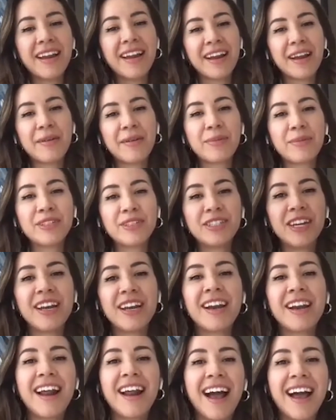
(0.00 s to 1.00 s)
I
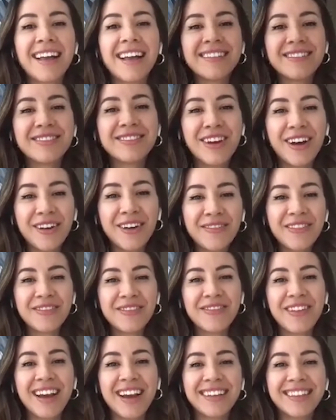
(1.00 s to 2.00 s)
appreciate it. I love the
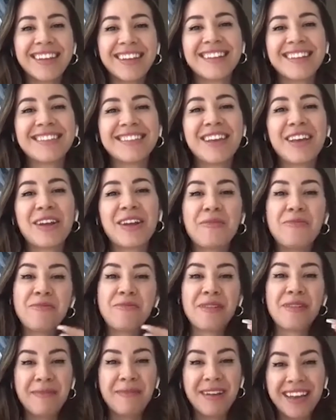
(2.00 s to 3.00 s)
fact that it's like
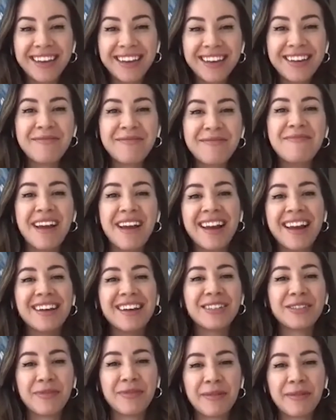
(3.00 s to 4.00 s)
women,
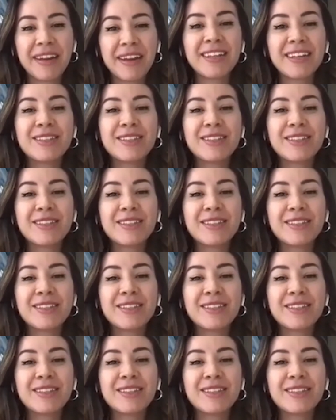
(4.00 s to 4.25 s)
badass women.